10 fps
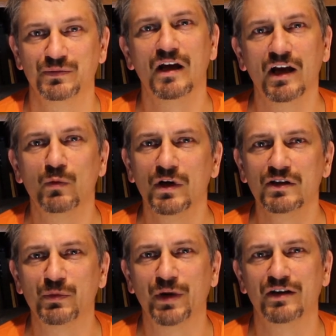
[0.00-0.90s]
It
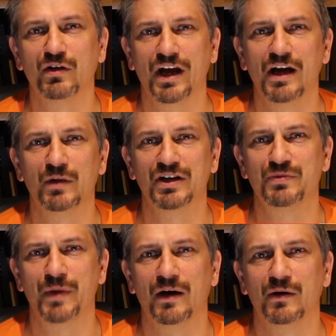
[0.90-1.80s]
will depend on how
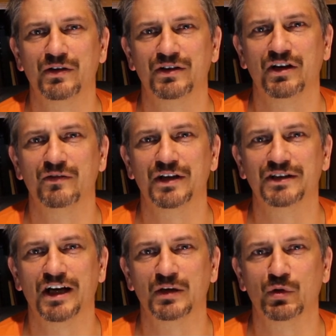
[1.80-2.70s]
much power the T V
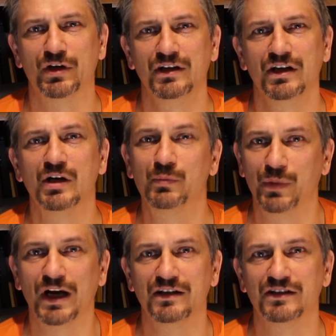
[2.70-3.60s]
is outputting,
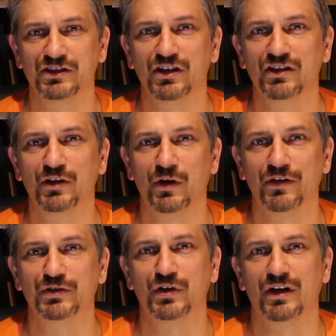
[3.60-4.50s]
but it's certainly
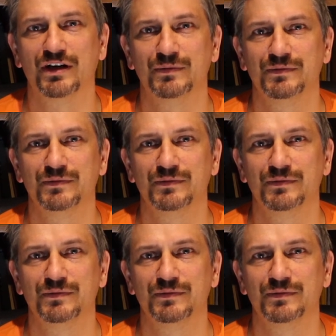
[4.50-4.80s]
worth a try.